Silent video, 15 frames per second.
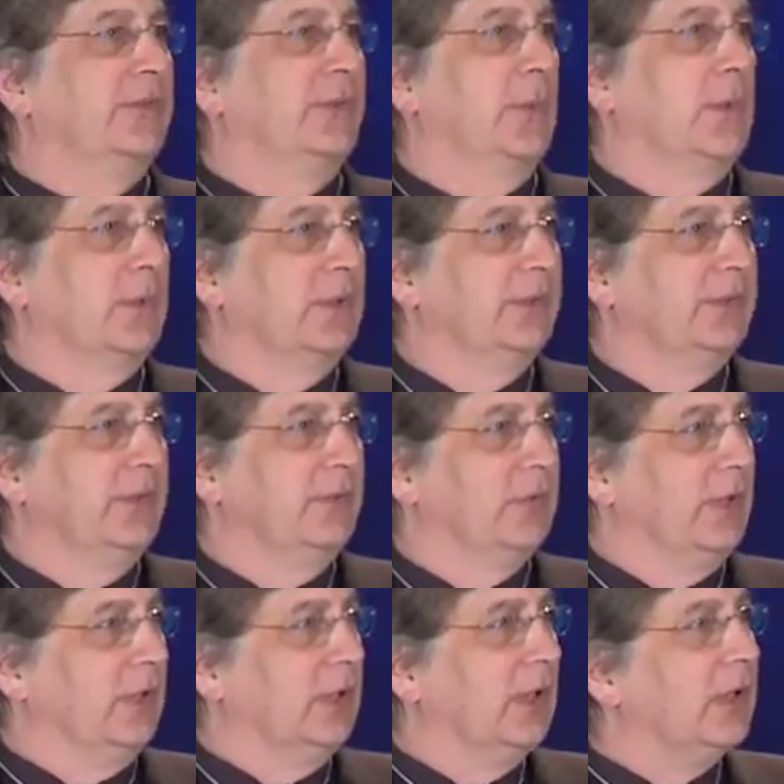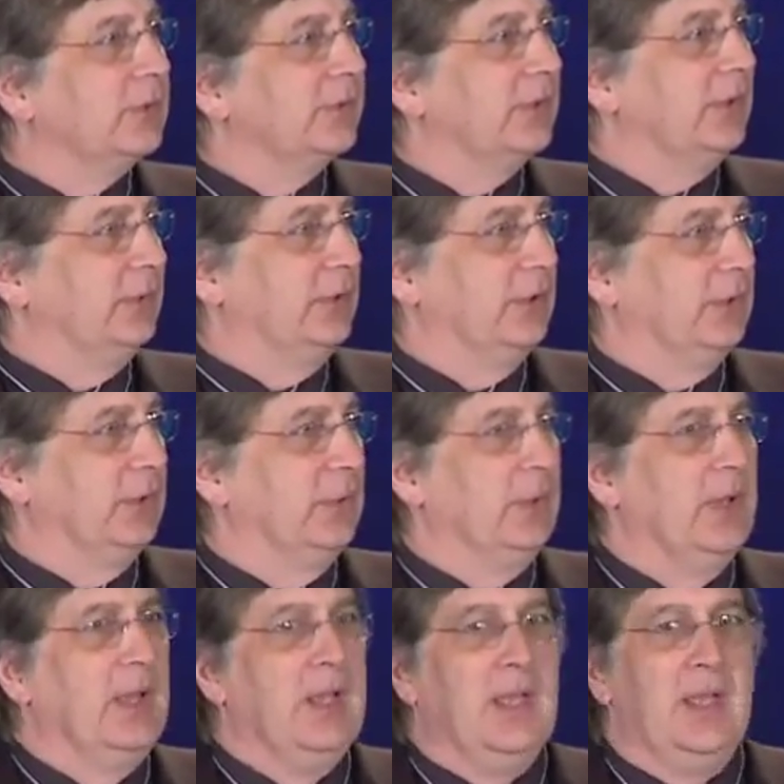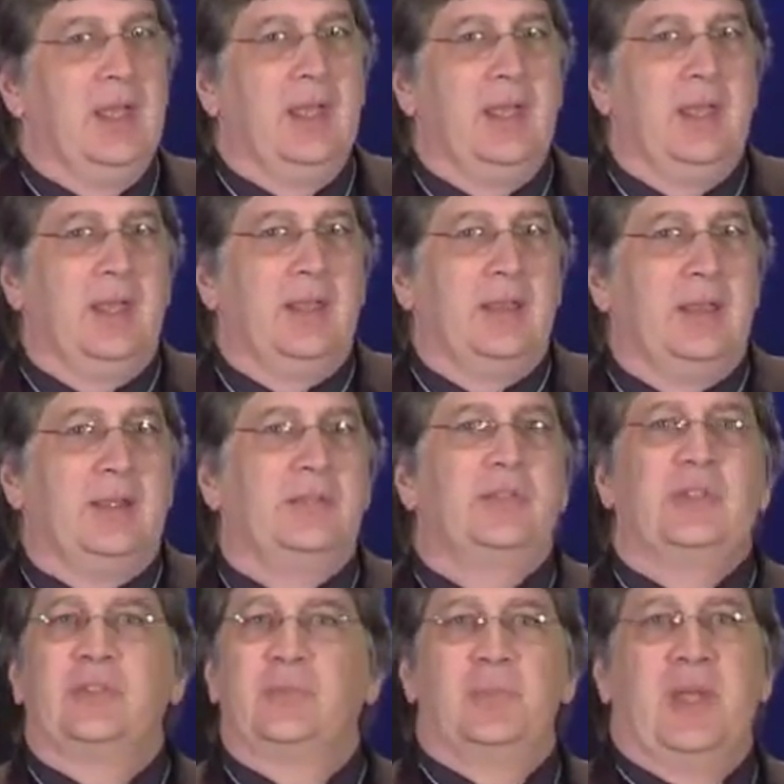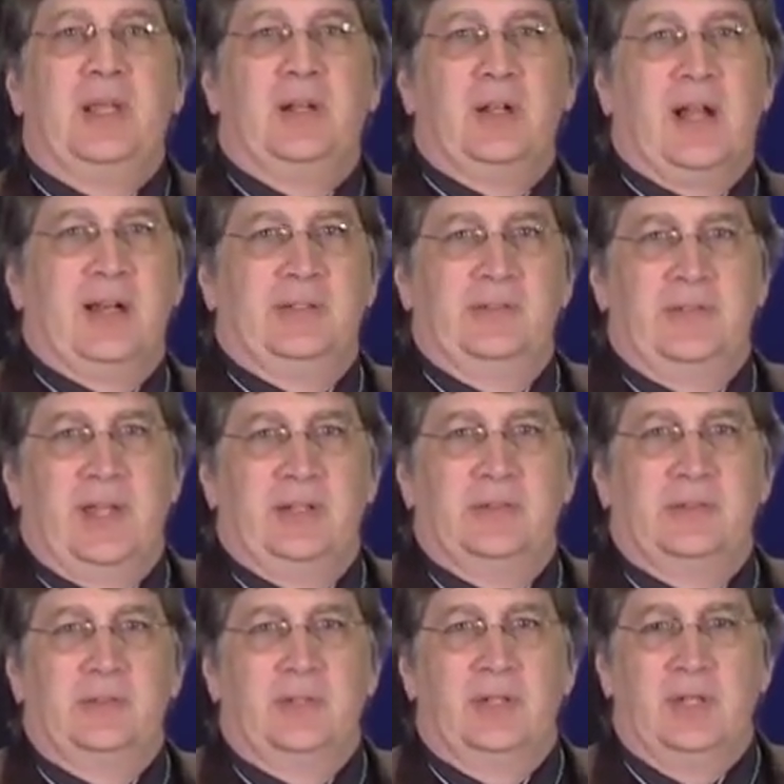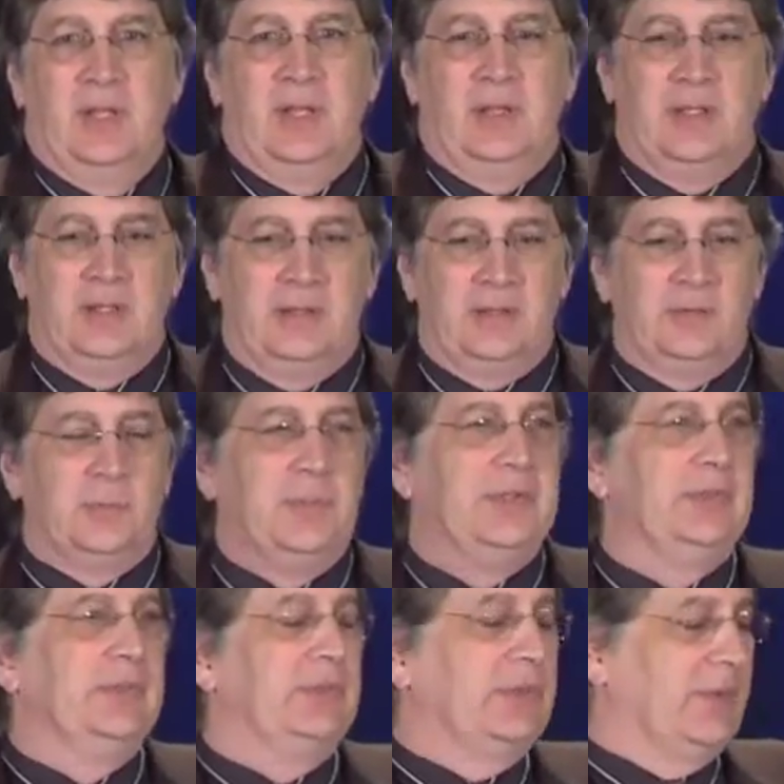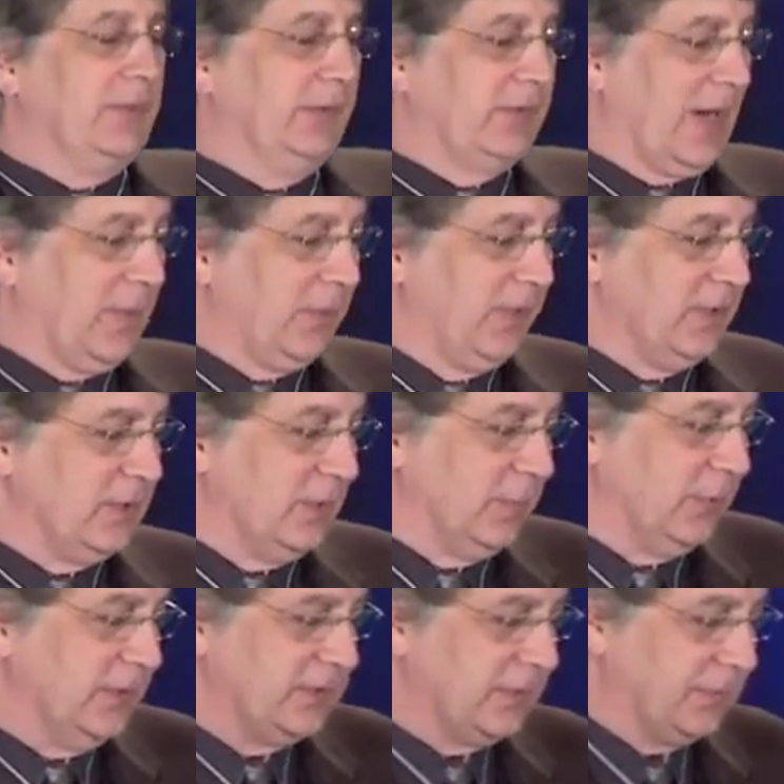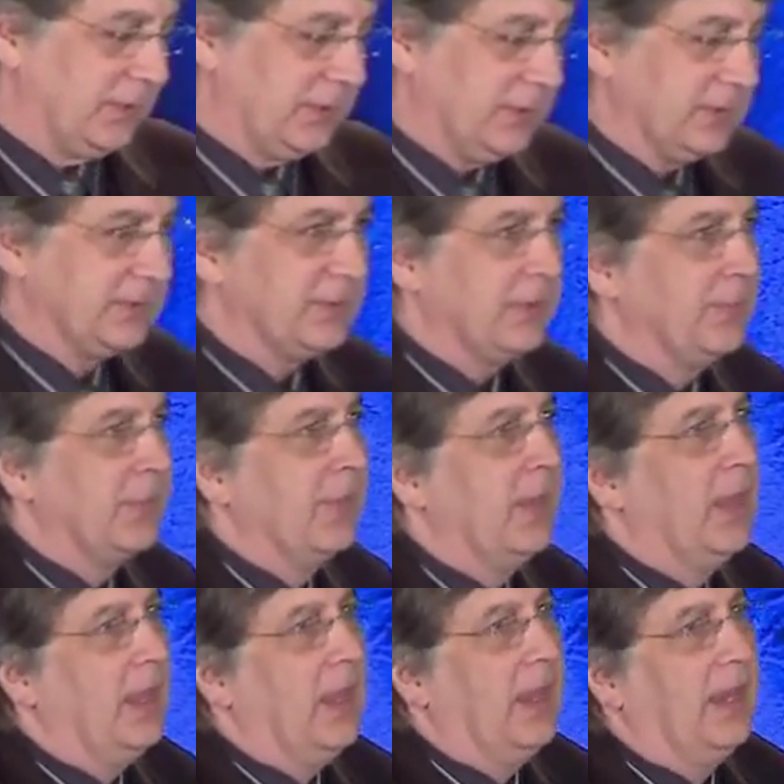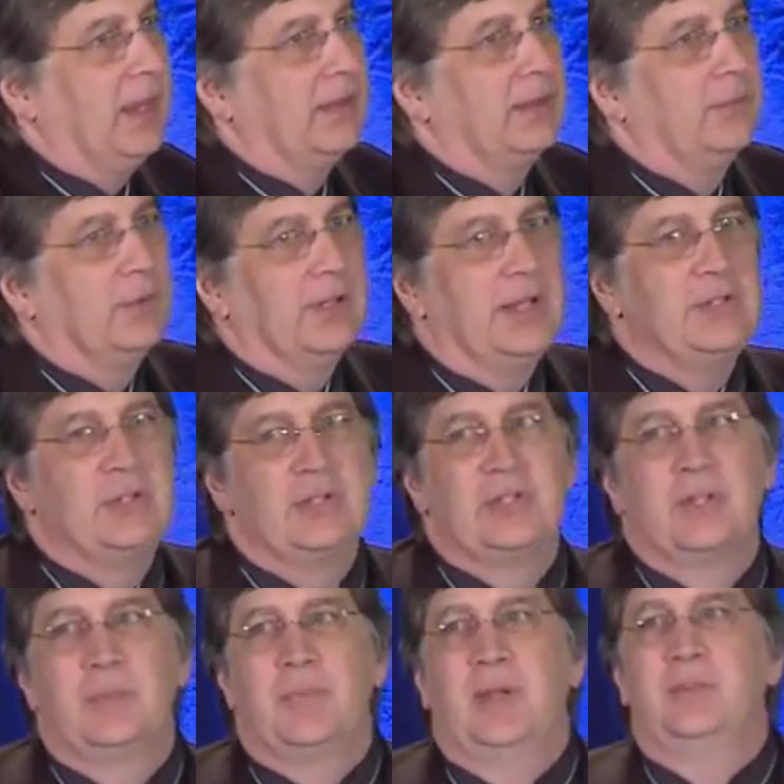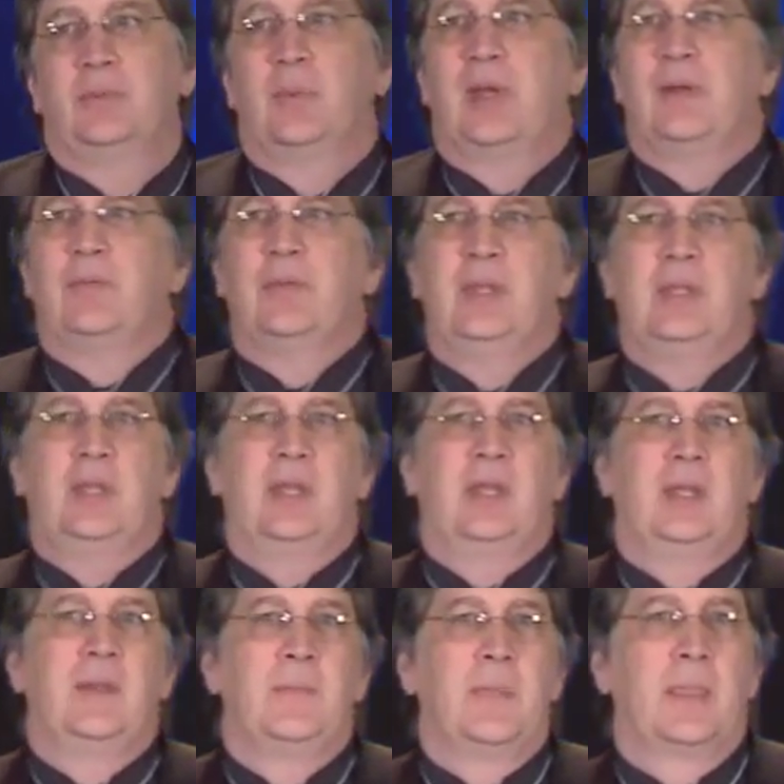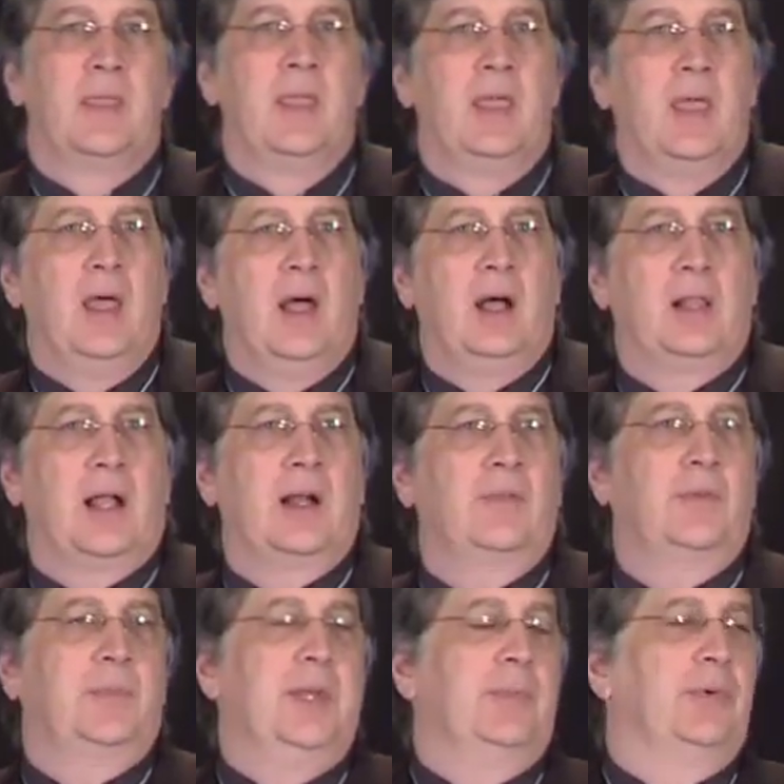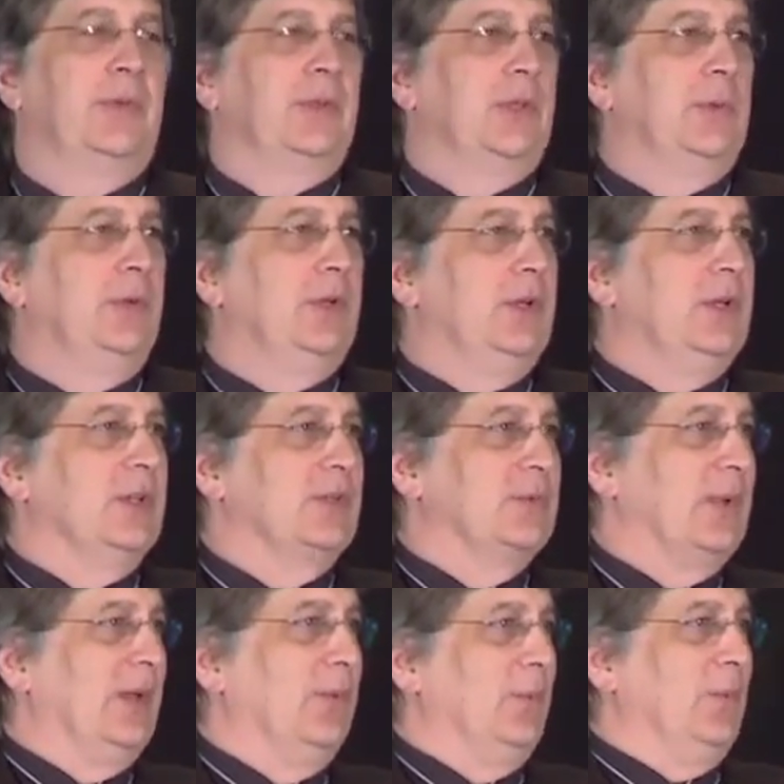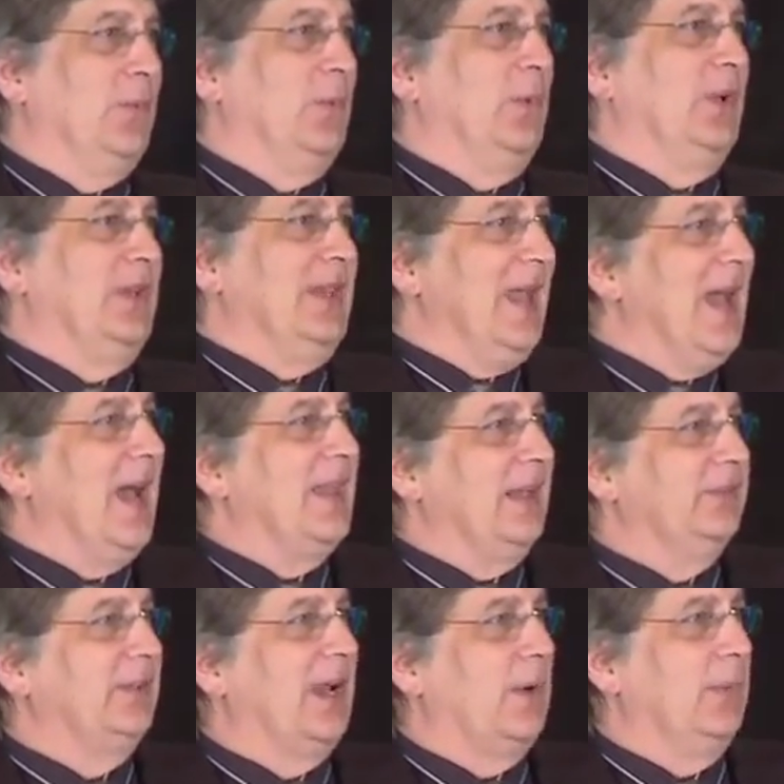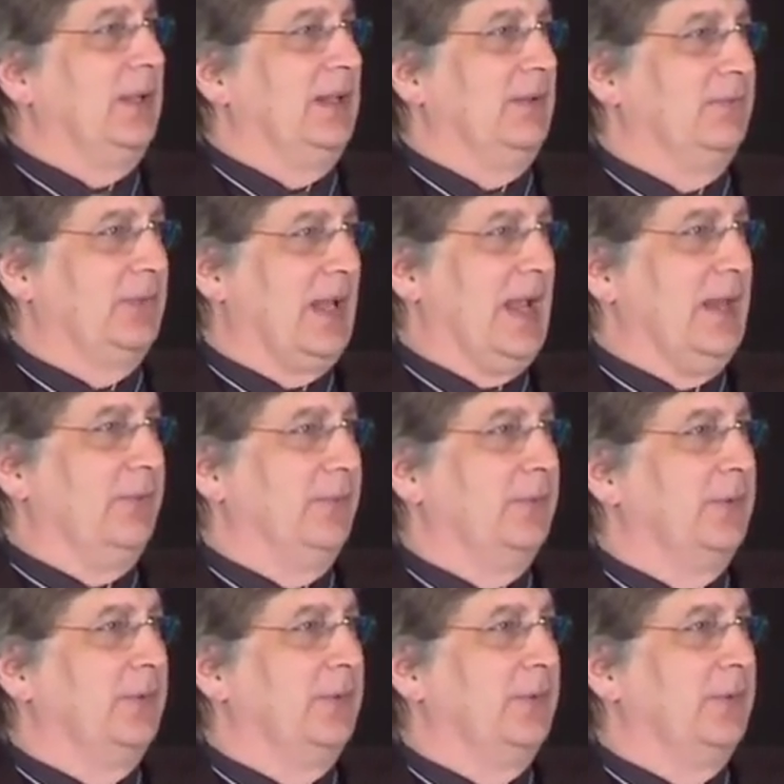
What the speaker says: that we were listening very closely to, this just made a lot of sense. That this business of these operational principles and the relationship-based way of thinking, a lot of the people in the community just went, well, yeah, that's how we live life.